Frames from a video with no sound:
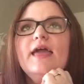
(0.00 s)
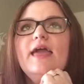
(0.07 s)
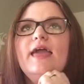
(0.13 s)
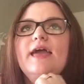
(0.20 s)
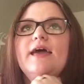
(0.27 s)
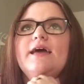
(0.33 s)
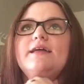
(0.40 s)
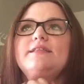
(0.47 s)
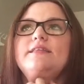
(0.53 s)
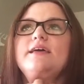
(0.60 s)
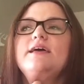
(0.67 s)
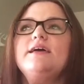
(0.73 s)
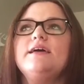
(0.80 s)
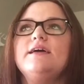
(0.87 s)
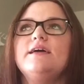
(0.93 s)
And
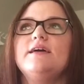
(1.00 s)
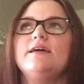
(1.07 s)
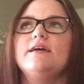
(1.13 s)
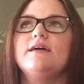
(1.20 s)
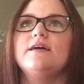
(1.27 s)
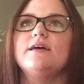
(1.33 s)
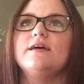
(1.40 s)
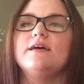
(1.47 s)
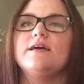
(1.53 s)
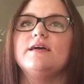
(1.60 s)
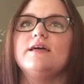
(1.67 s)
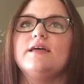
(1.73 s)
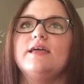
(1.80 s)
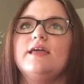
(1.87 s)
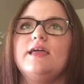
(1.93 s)

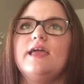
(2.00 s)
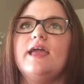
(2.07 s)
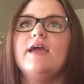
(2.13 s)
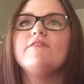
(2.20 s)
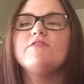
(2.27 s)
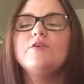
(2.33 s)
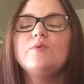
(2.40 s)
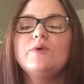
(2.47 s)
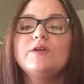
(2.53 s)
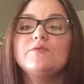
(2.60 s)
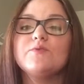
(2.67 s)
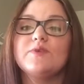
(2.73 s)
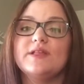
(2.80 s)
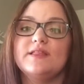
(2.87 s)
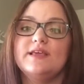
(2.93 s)

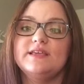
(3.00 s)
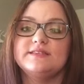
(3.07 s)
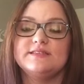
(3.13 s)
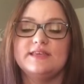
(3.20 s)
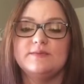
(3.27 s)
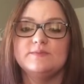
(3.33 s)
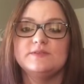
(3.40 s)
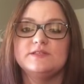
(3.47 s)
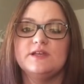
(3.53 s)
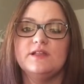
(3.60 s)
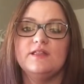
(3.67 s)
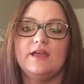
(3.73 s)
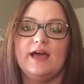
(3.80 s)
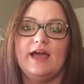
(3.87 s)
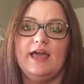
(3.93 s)
everyone really seems to
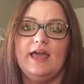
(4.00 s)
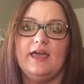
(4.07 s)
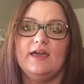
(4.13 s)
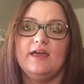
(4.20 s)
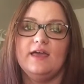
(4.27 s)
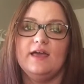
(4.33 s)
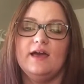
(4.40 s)
like,